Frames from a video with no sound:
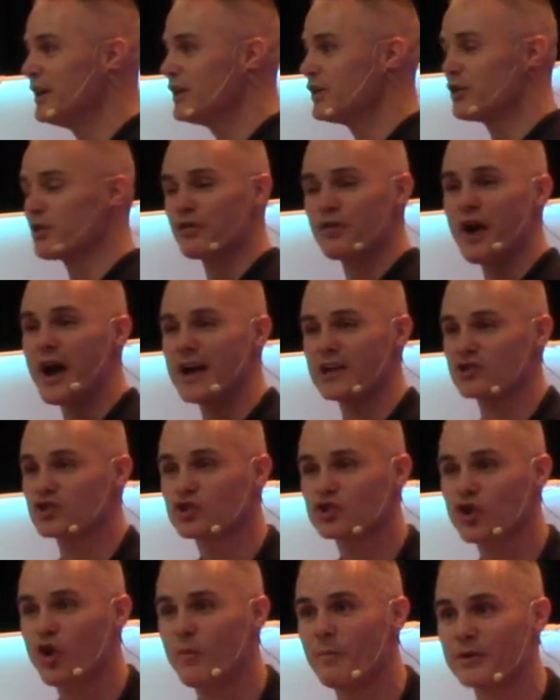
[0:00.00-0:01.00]
Your thigh is
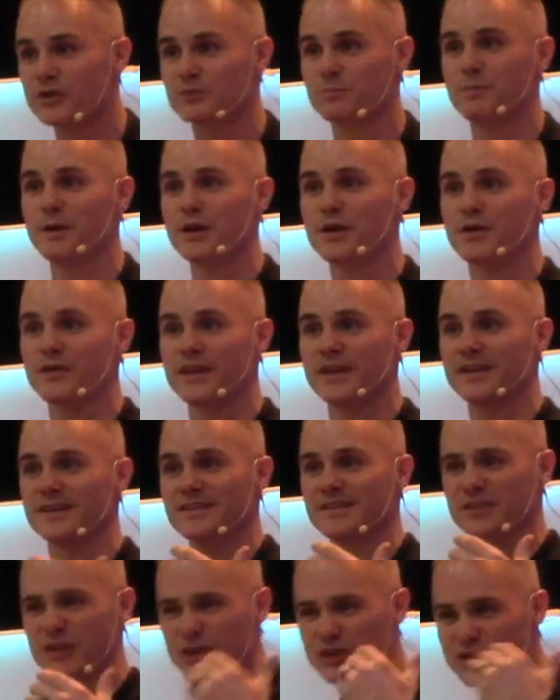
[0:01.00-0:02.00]
so much bigger than
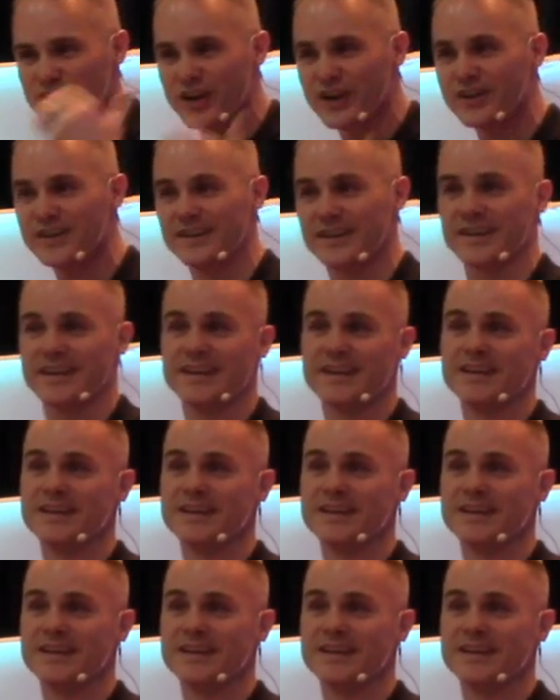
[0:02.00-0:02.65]
your tongue.